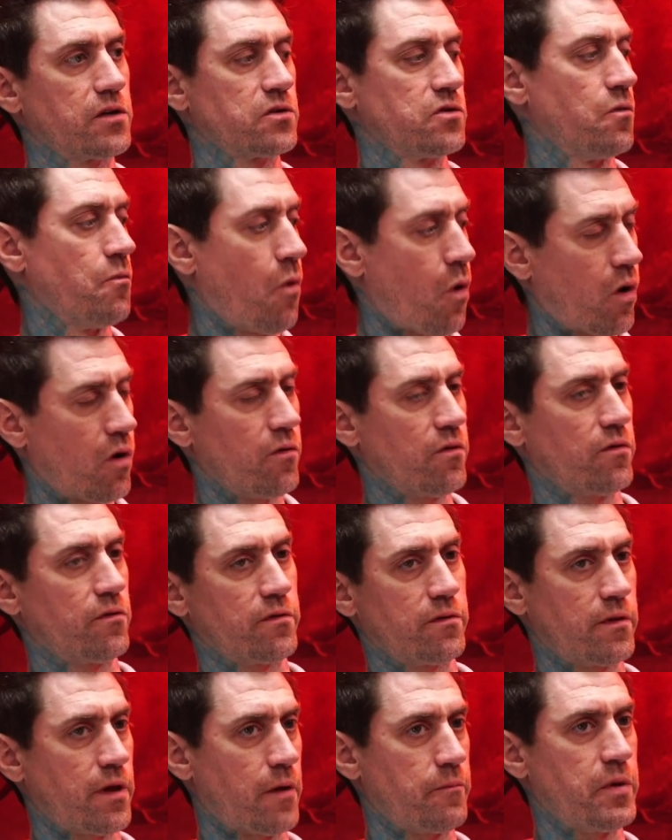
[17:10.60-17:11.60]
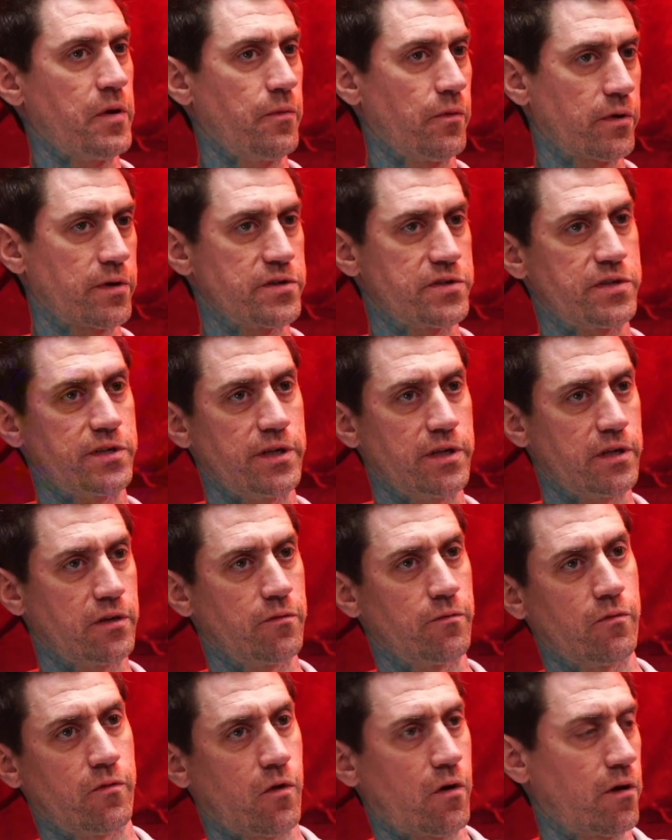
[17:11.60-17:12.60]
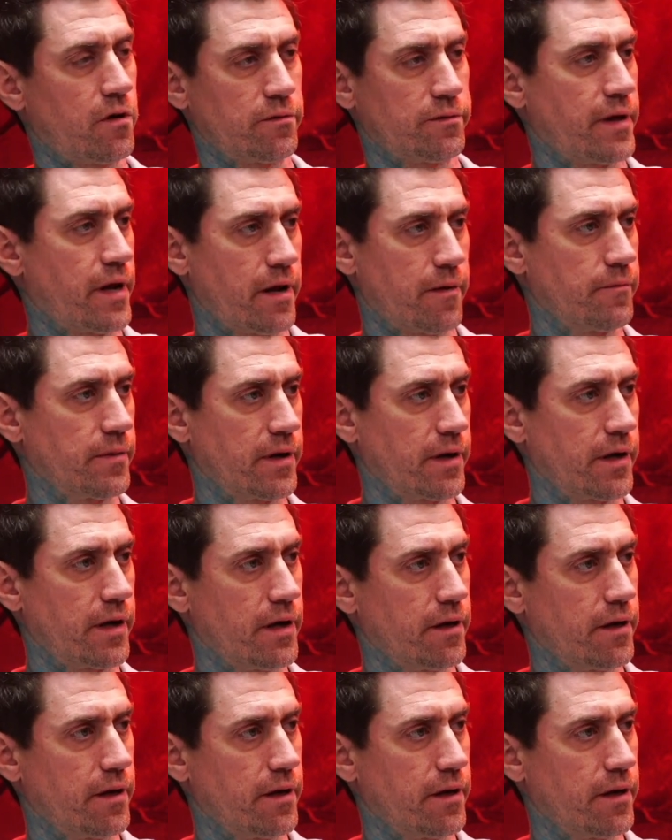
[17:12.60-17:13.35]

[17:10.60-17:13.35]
the more that people can see, the more that I'm going to get.